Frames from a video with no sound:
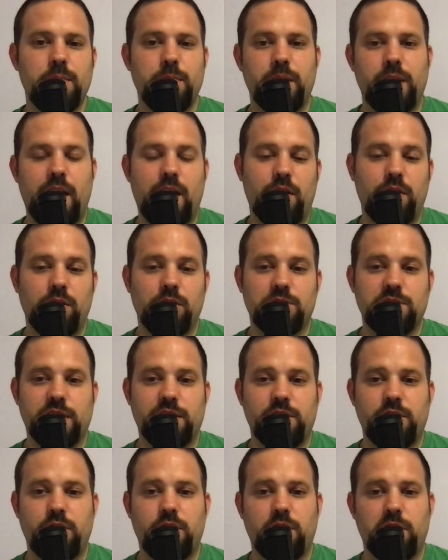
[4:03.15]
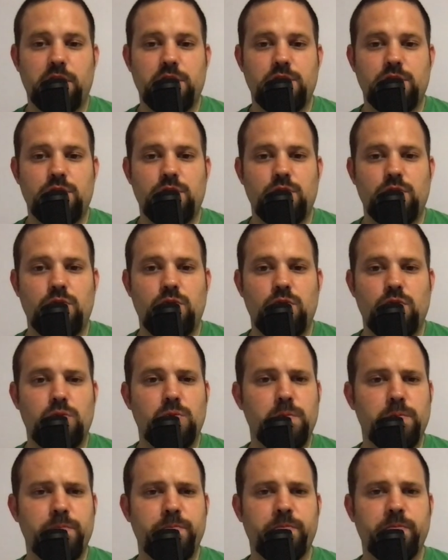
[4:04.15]
But now it looks like they're going
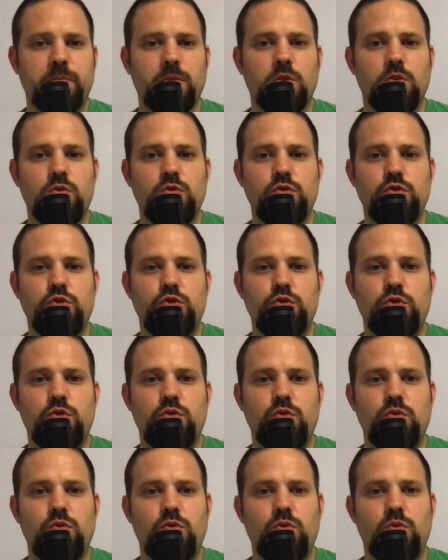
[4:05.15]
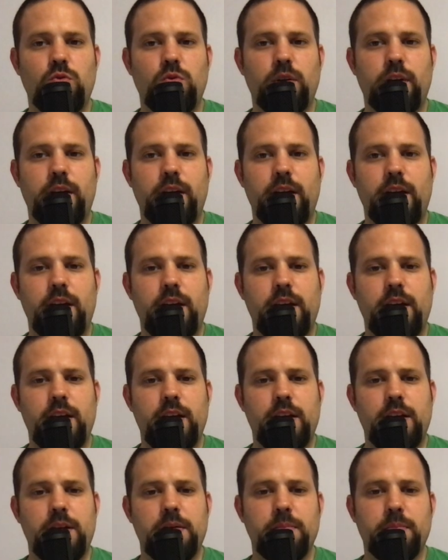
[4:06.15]
to do
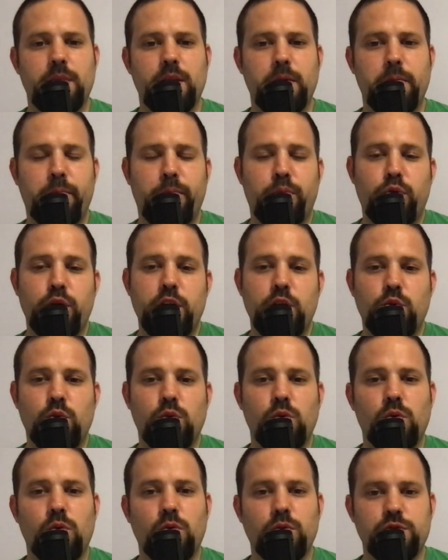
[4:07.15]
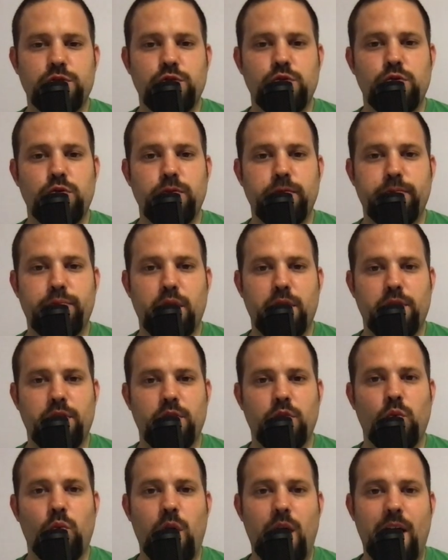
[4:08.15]
a prequel to Breath
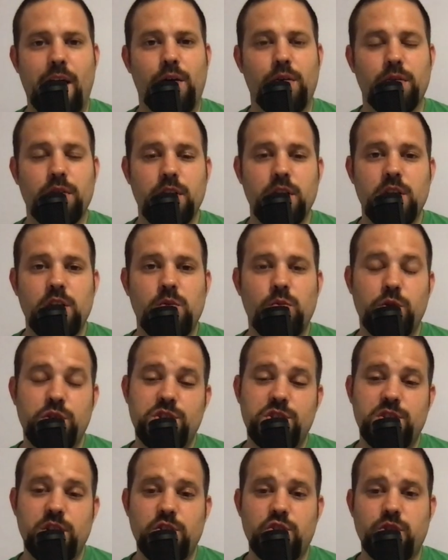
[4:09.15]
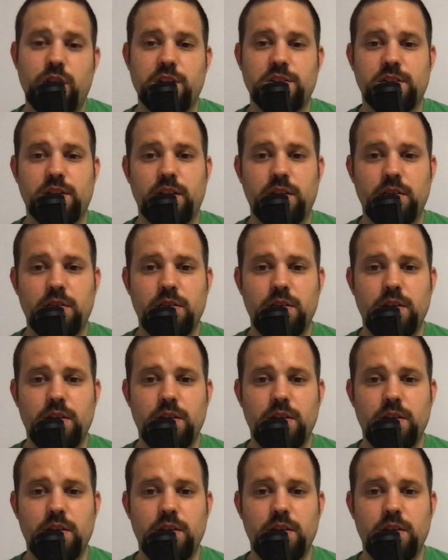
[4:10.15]
of the Wild, which is interesting.